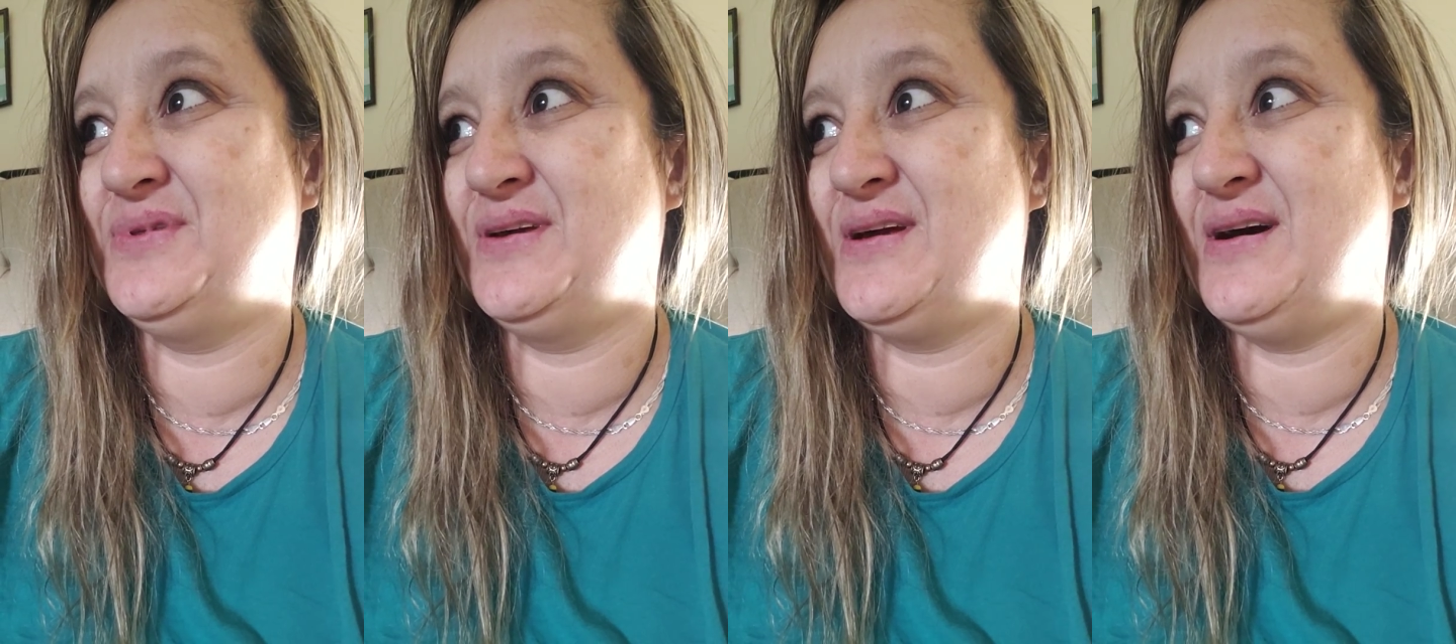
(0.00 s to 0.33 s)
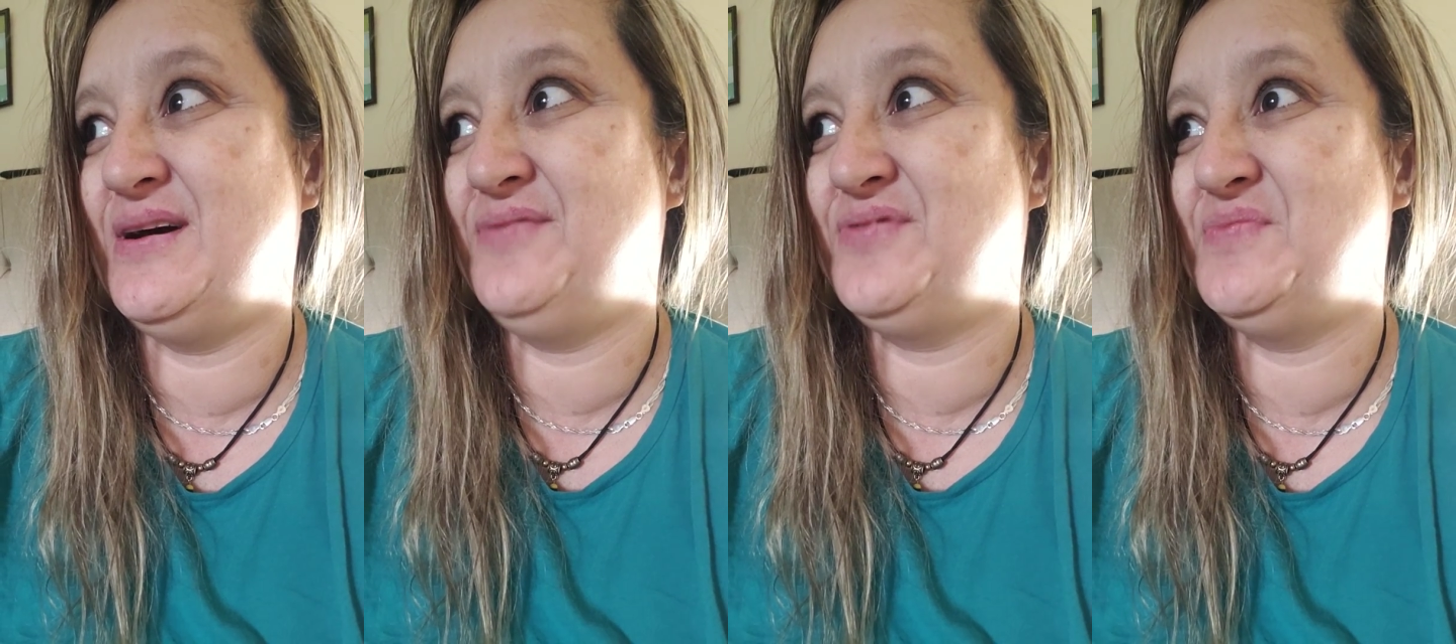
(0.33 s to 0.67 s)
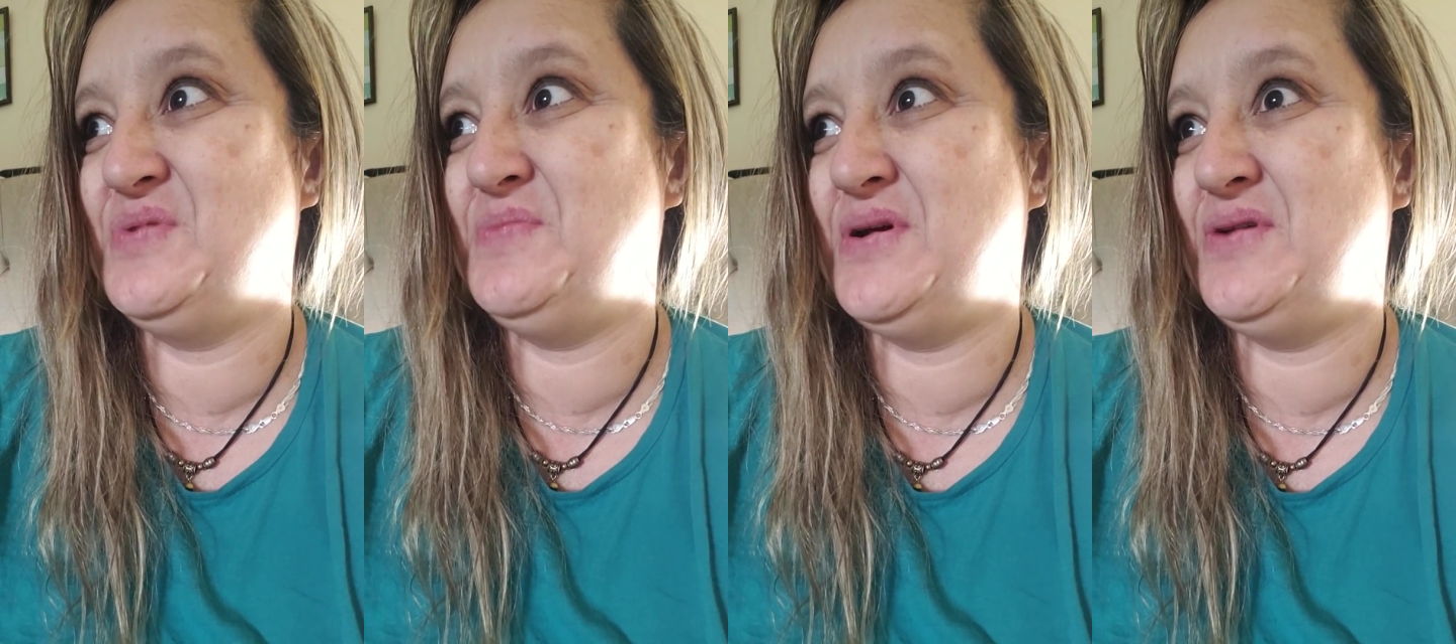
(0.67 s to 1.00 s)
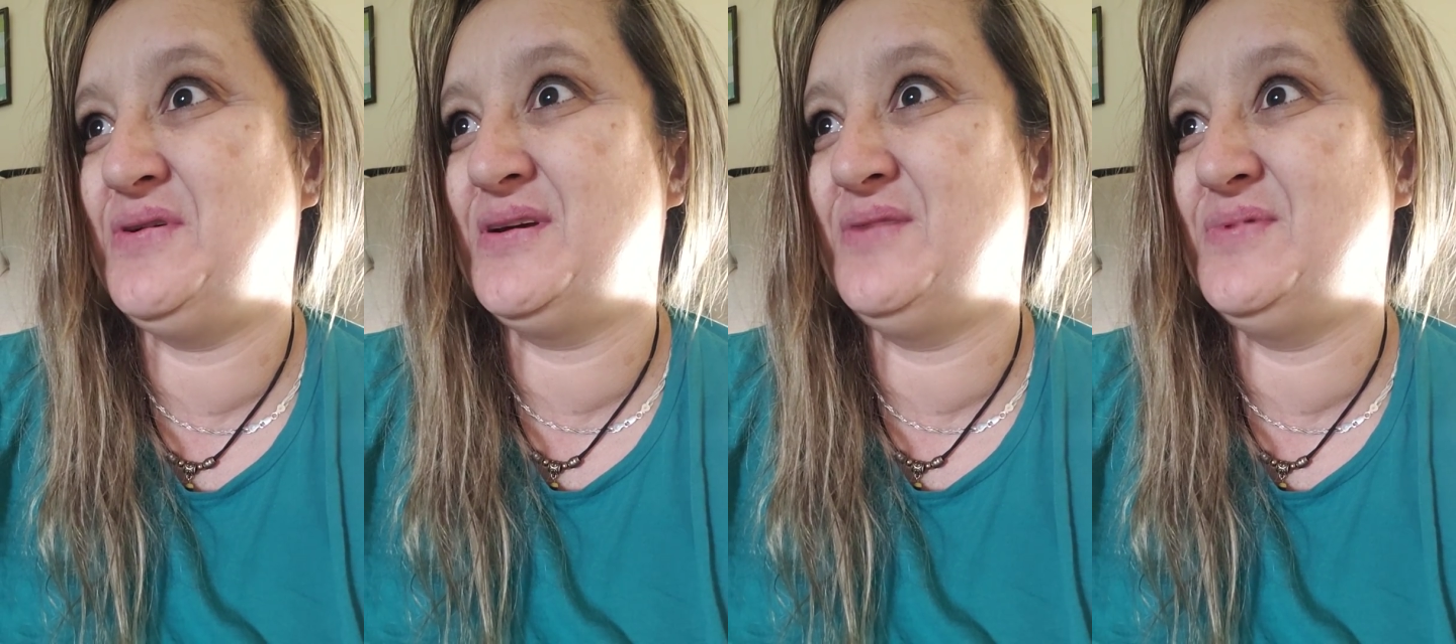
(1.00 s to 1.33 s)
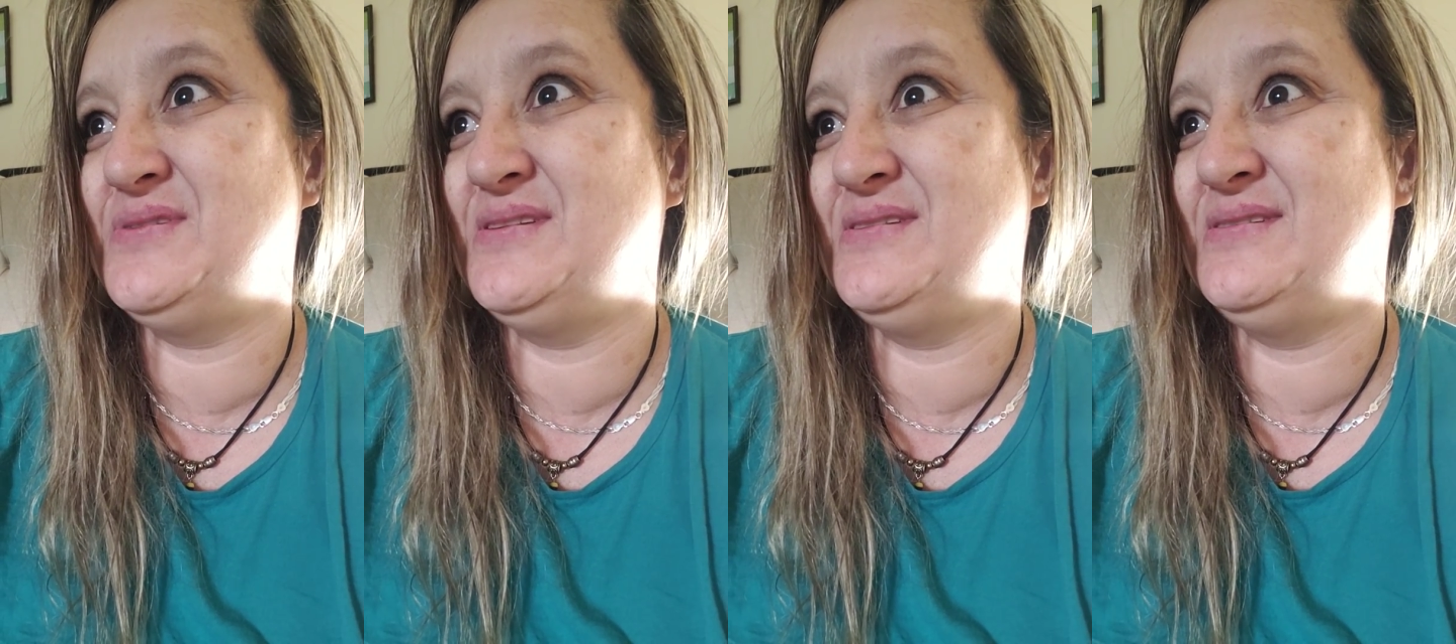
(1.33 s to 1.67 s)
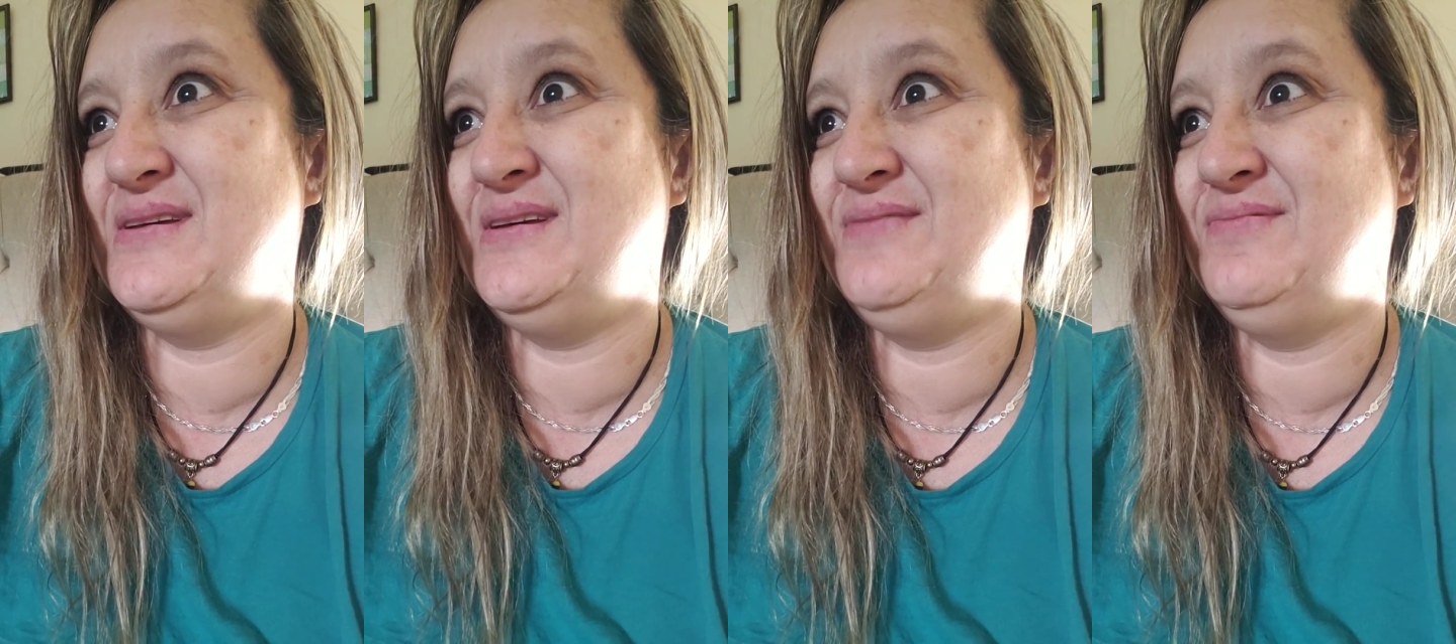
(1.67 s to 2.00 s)
guy from America, what's his
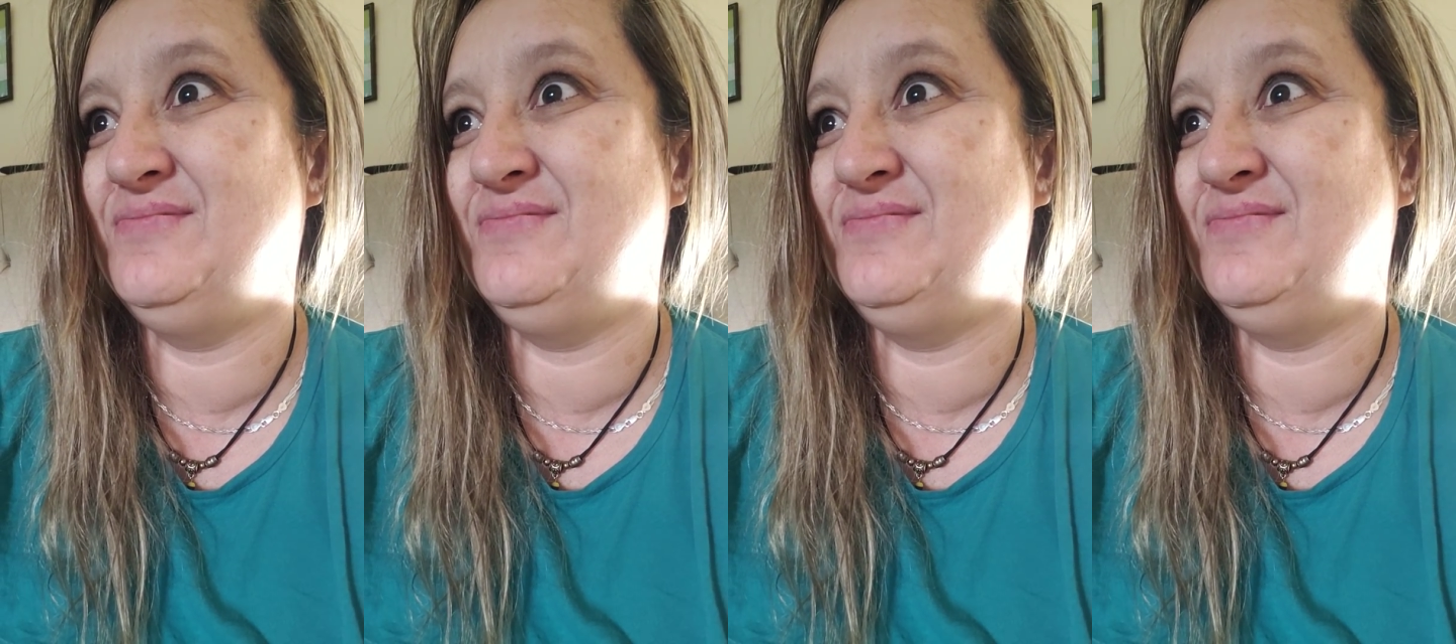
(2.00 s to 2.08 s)
name?